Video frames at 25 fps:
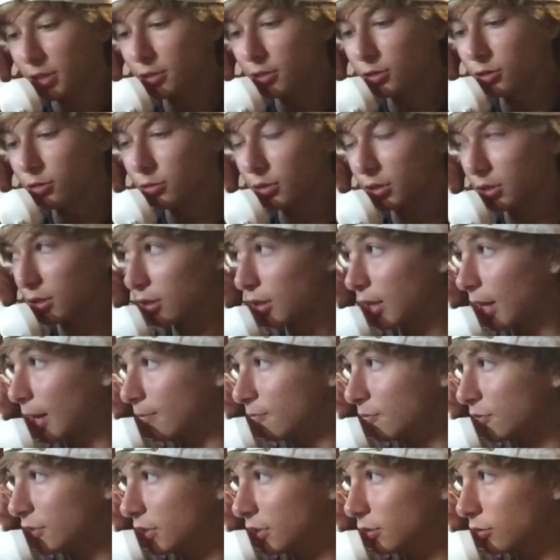gonna do a
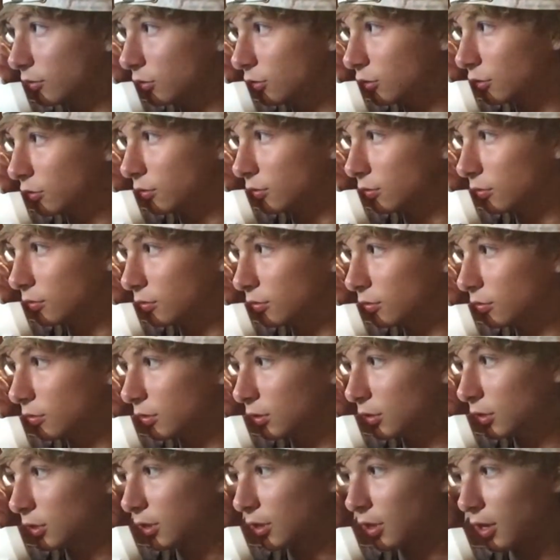collab video soon?
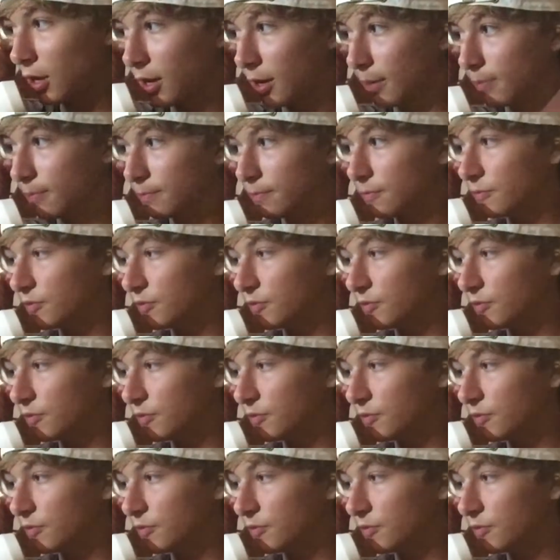I'm